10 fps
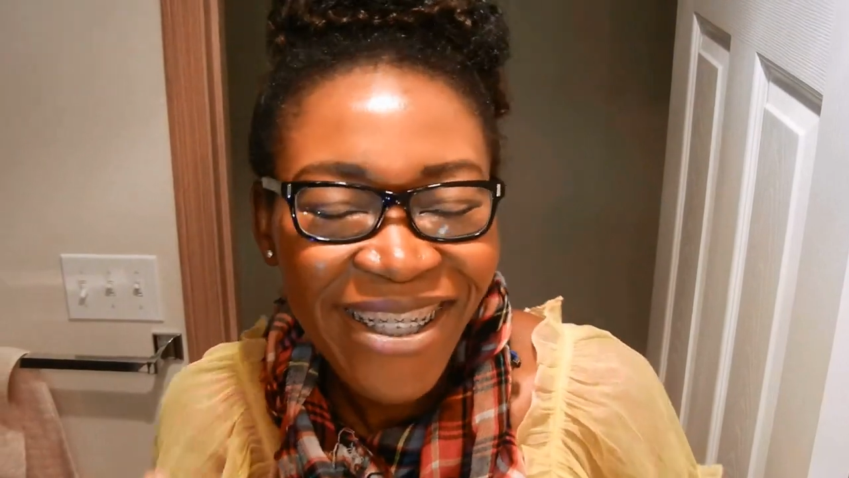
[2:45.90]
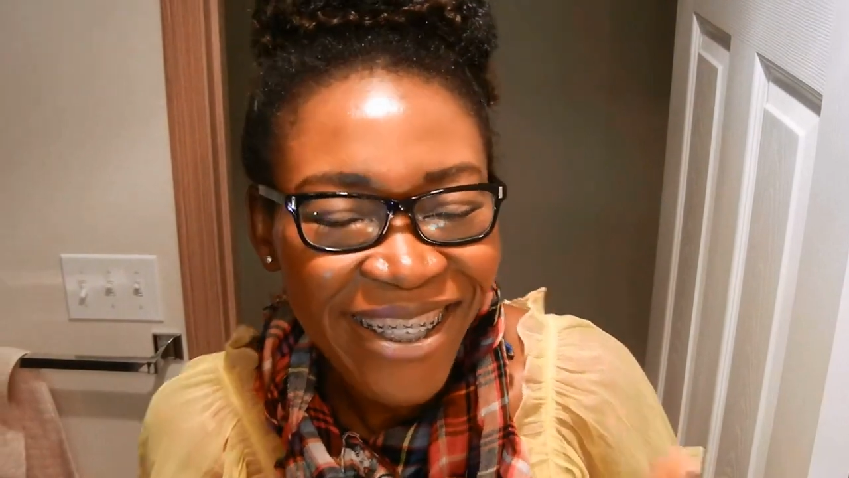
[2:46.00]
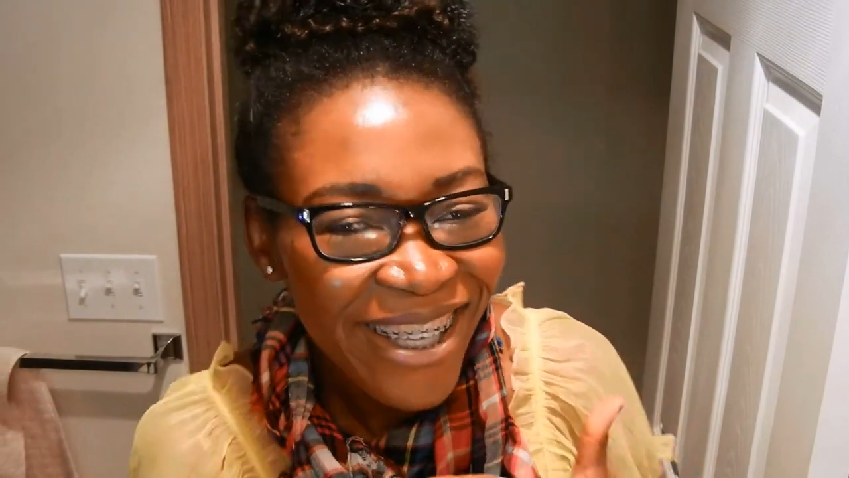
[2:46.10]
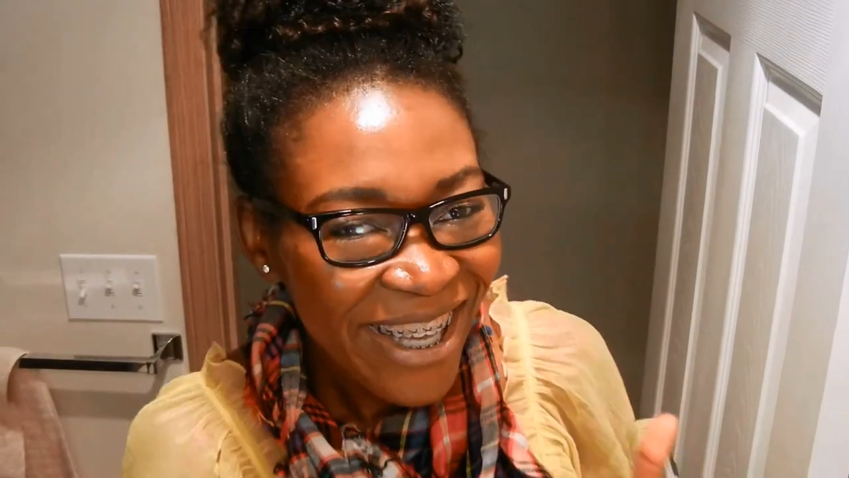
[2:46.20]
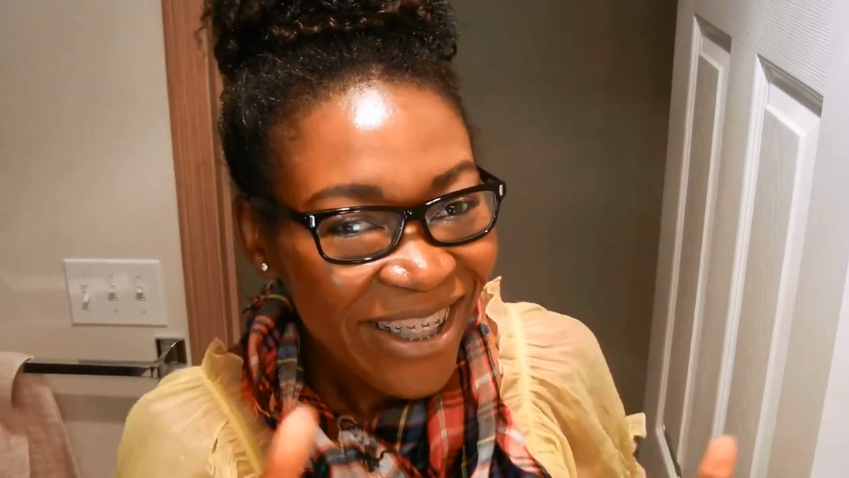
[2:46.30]

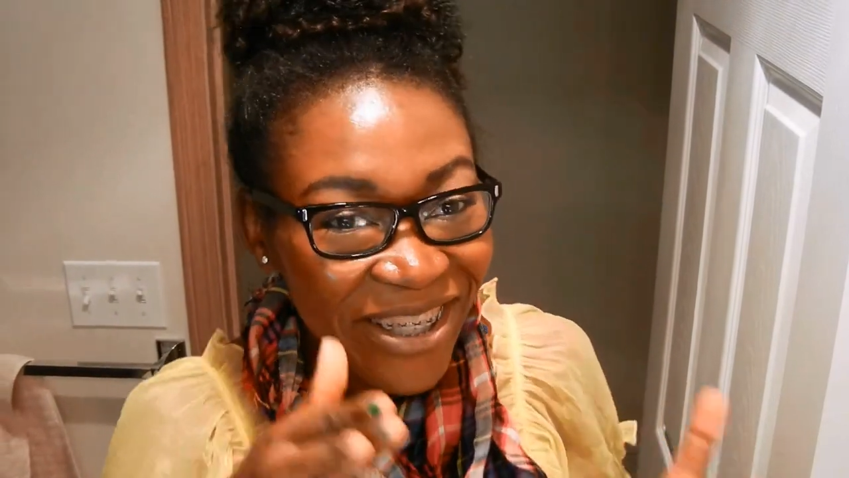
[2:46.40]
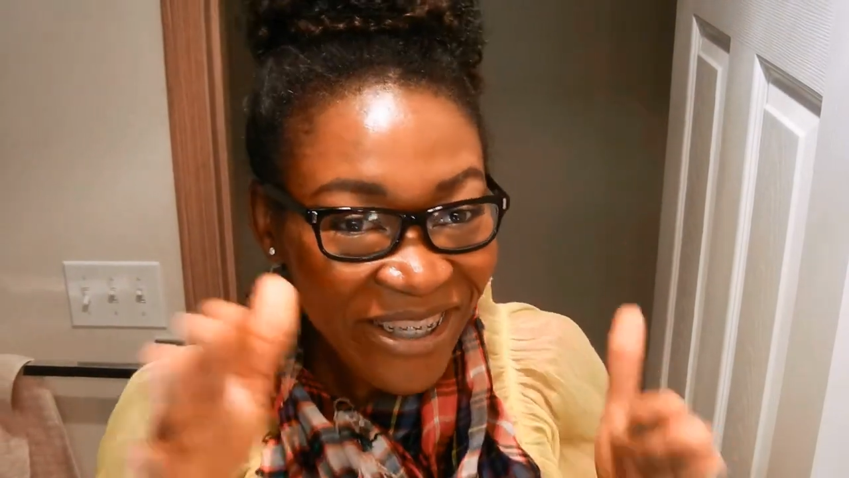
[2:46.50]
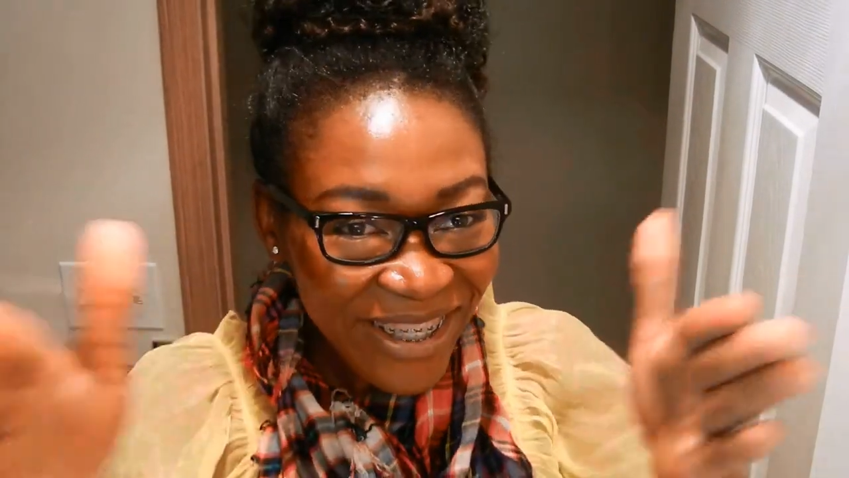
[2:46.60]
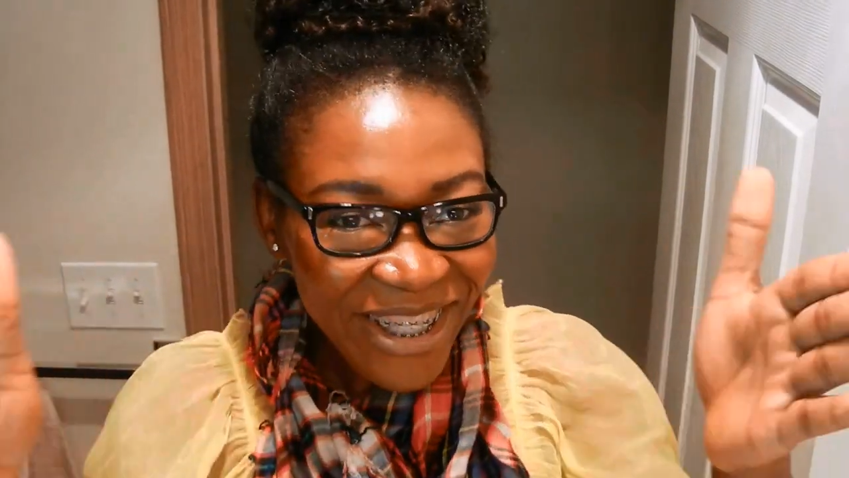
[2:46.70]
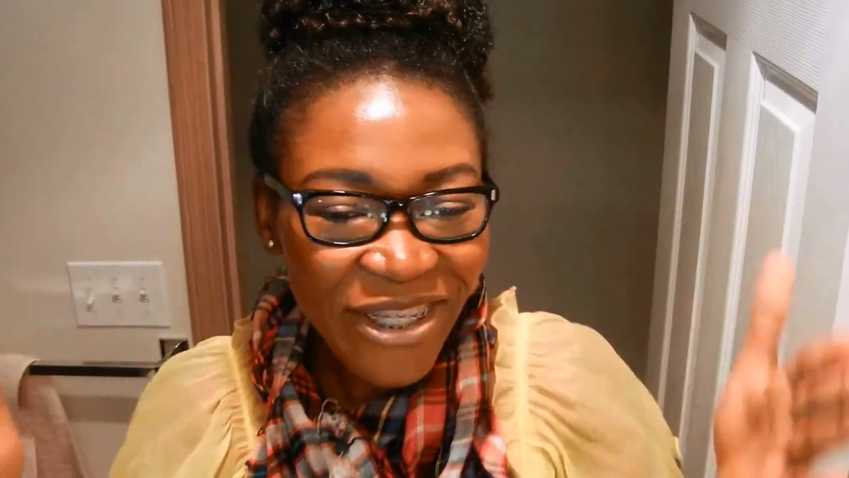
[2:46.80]
the
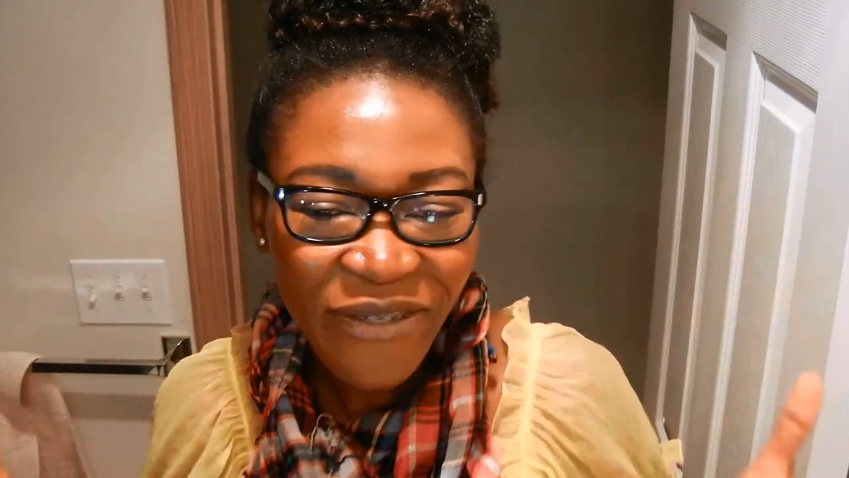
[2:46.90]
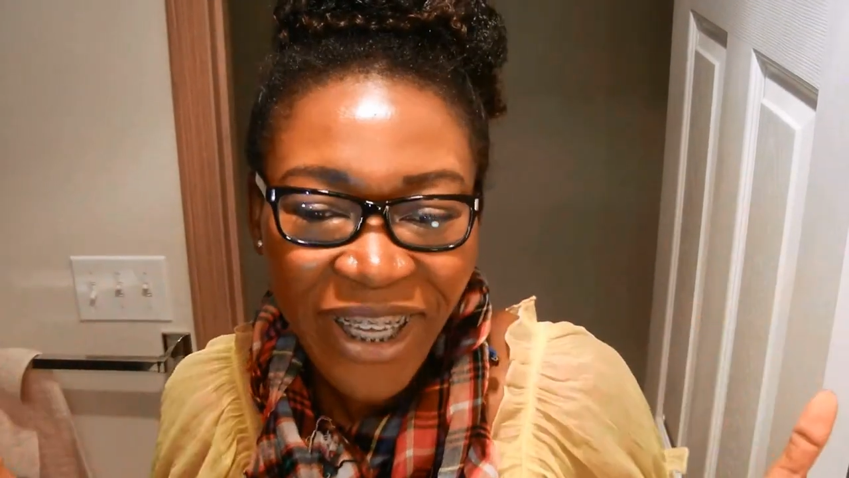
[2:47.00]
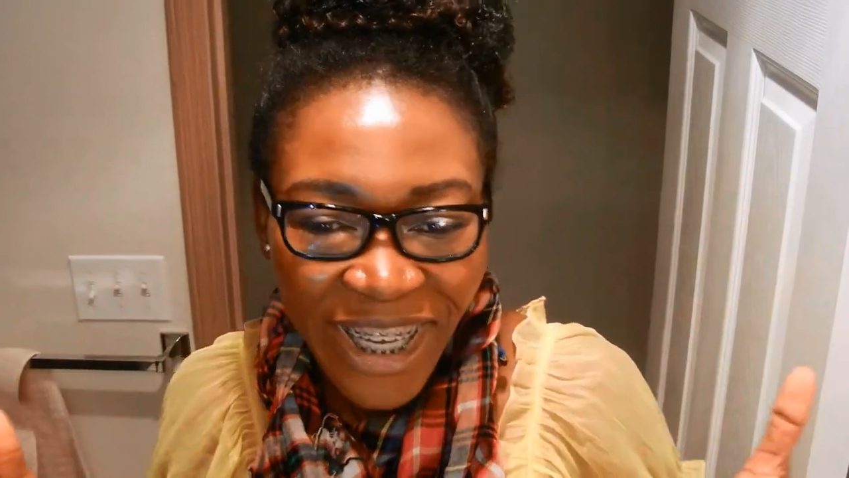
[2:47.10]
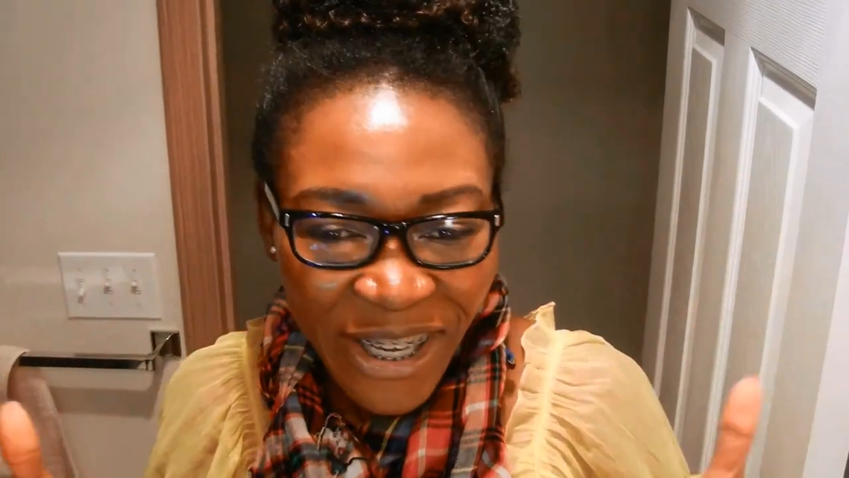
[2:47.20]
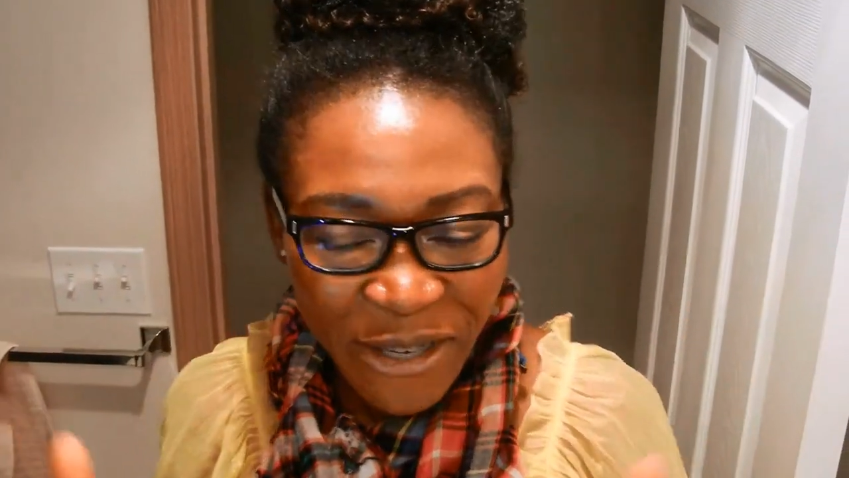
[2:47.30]
good news
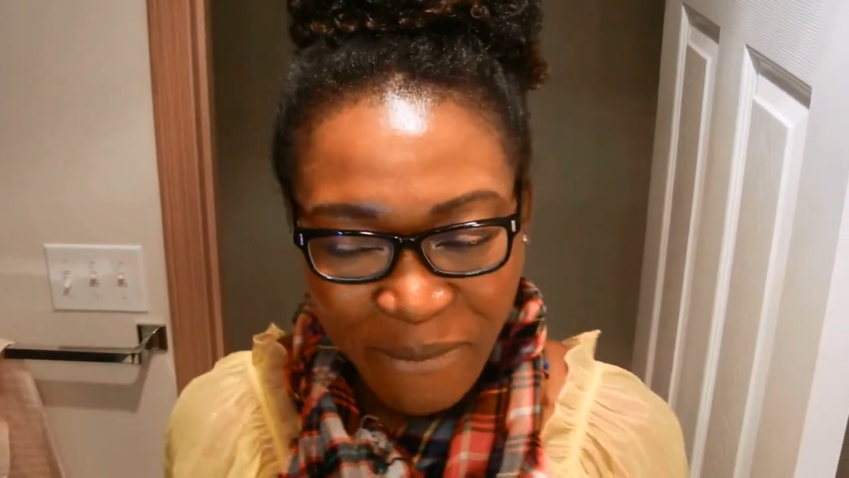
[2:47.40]
video,